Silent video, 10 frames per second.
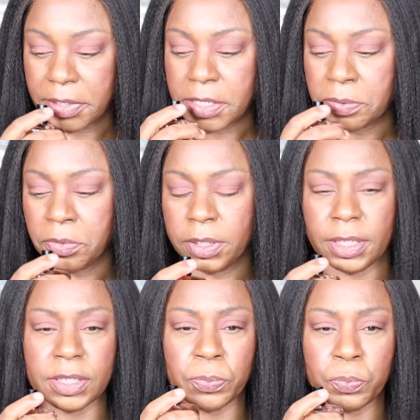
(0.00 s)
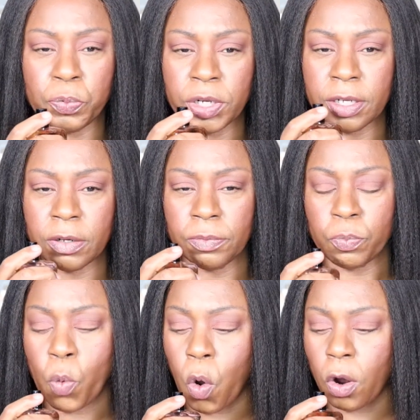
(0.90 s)
This one is real
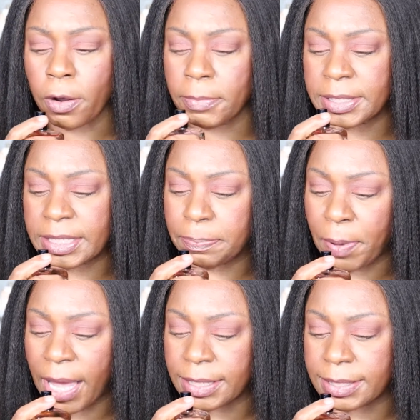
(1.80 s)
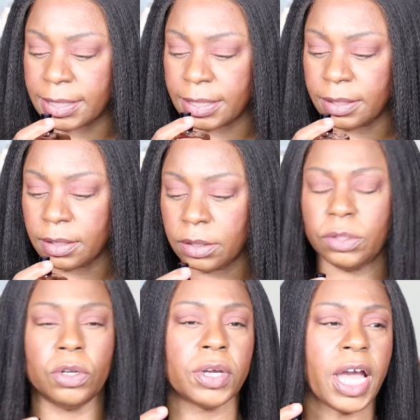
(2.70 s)
warm and spicy,
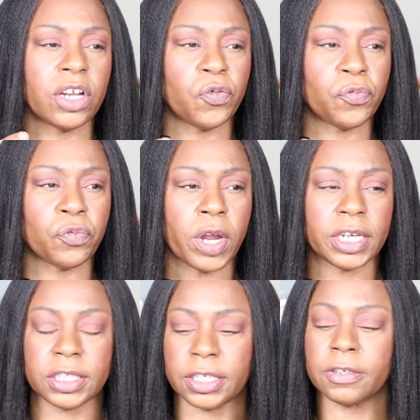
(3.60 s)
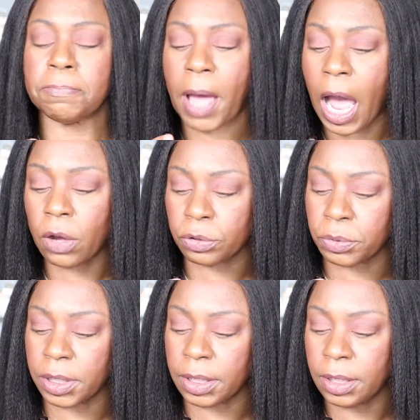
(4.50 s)
you know, kind of fresh and
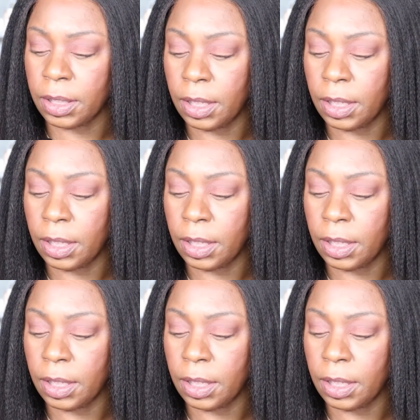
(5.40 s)
powdery.